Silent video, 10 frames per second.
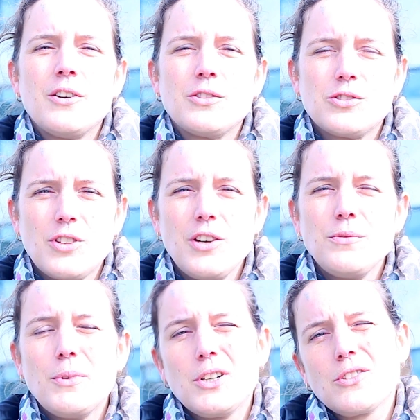A
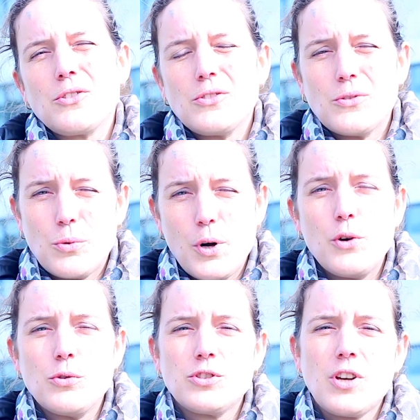salt marsh
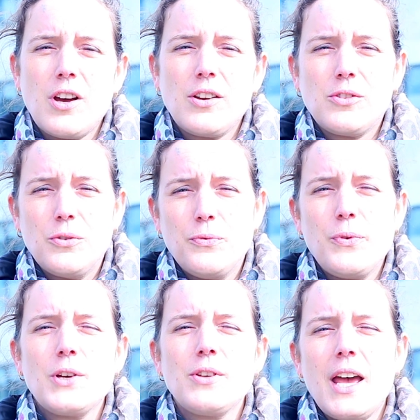grows to
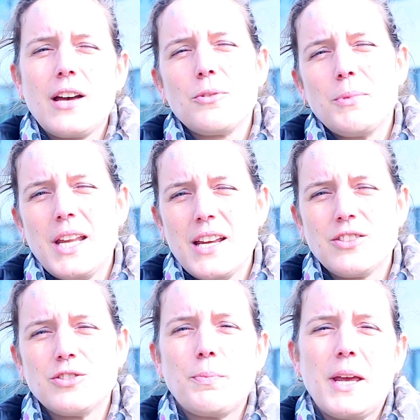fill the
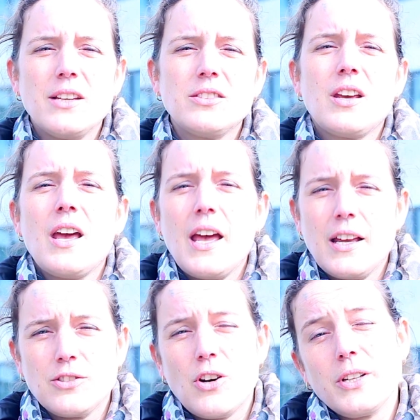accommodation space
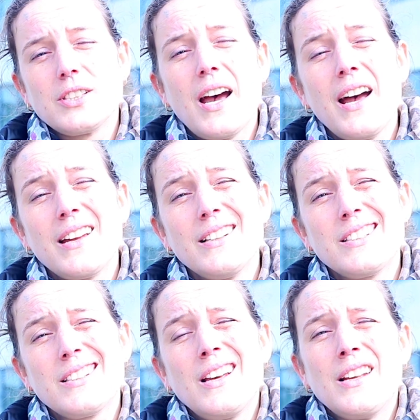and so its
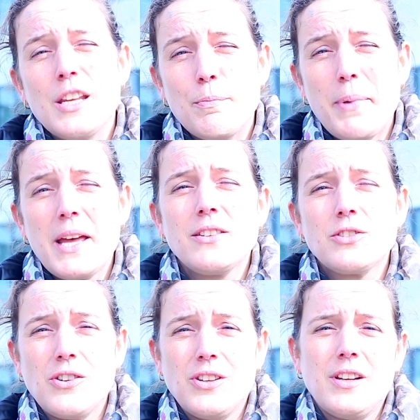height
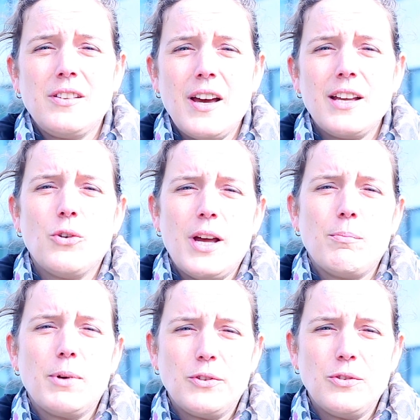depends on the tidal
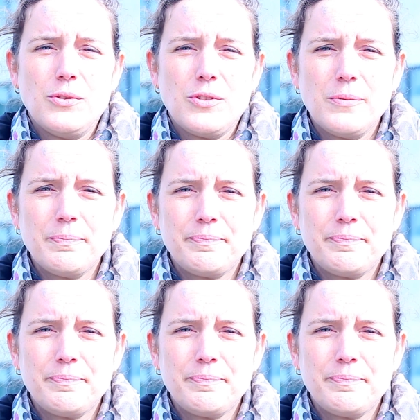amplitude.